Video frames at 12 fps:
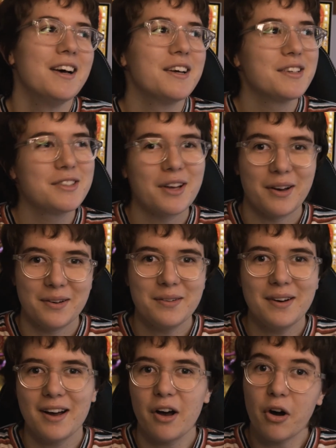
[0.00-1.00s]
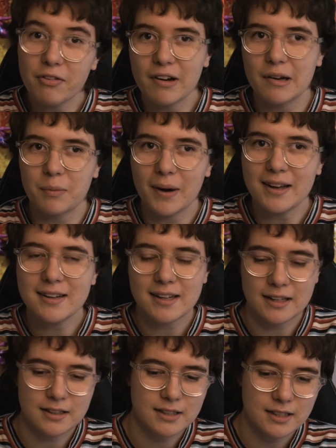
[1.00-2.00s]
So off I went
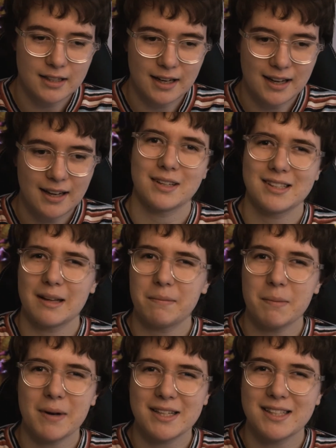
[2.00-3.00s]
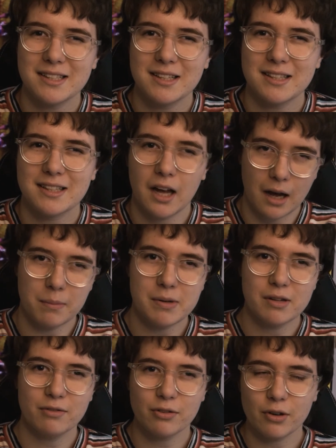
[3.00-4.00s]
into Sydney. I slept in my sister's
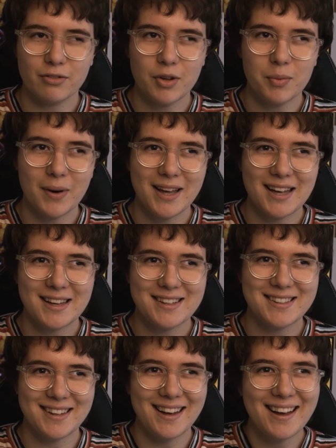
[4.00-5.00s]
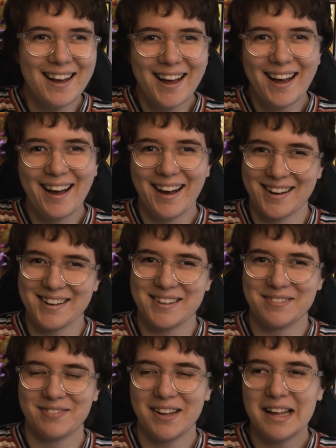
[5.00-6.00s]
cupboard for a few weeks. It
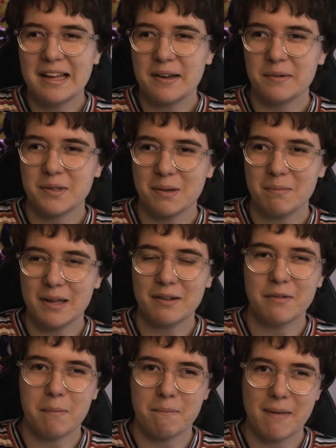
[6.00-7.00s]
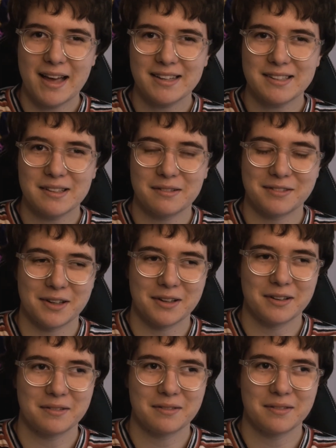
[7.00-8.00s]
was a bit of a mess of
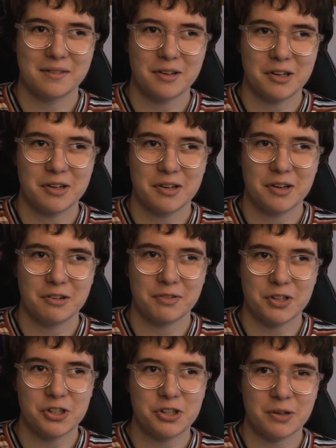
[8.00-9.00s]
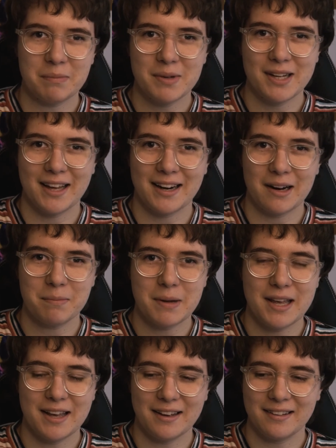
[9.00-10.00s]
a trip to get up
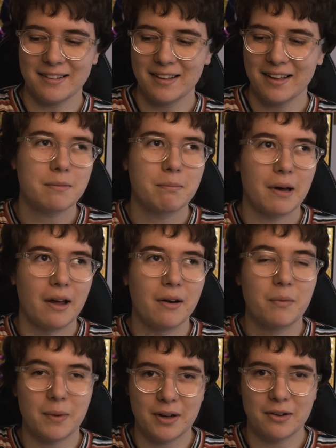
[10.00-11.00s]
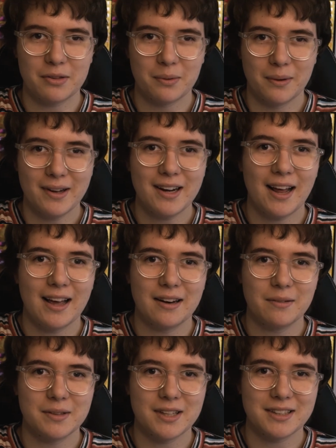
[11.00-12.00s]
here, but we got through it, and it
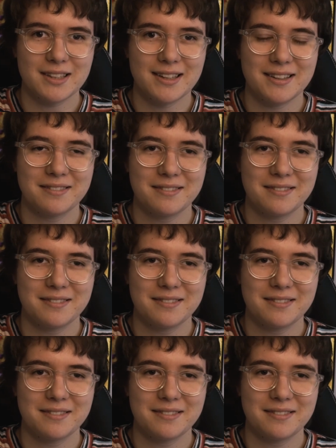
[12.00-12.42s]
was actually